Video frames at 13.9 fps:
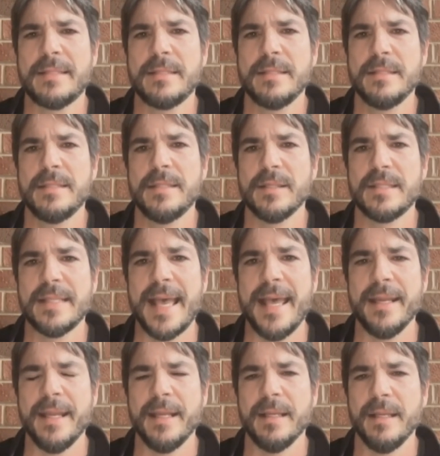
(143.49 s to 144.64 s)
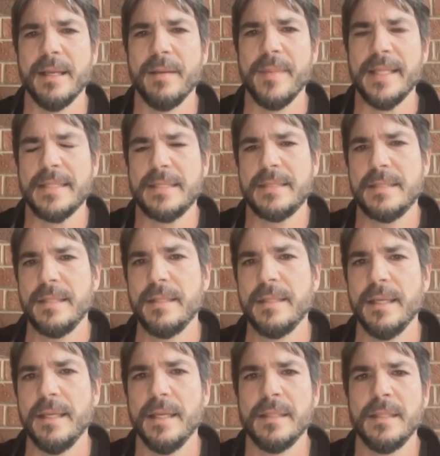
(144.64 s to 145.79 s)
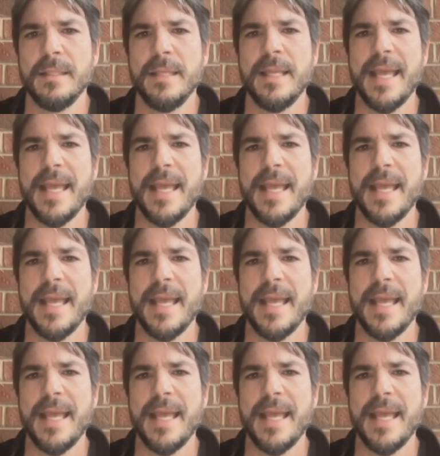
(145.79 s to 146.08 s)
still standing amidst the